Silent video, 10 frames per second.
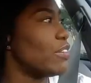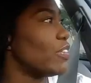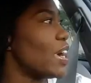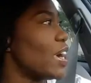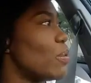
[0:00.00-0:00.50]
to
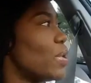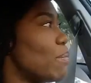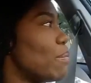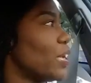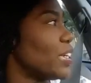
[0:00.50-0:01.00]
figure out where I'm
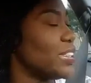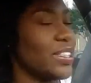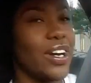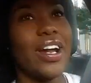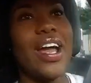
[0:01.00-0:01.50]
parking this
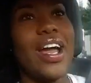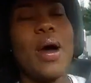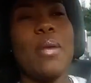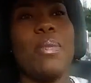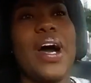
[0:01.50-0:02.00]
car.
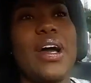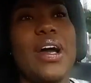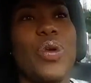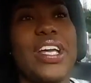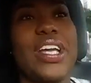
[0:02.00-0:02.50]
But
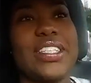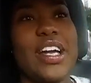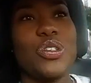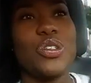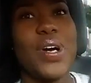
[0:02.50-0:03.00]
we can
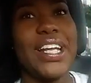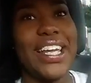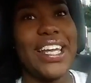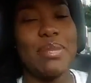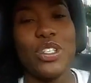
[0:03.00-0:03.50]
schedule one
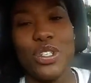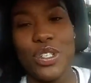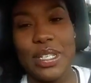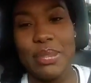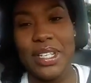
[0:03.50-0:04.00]
again. Make sure you
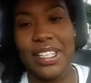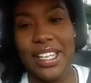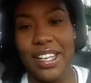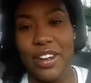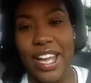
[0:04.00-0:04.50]
send me the
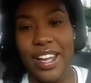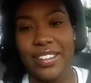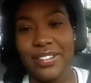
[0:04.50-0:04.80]
link, okay?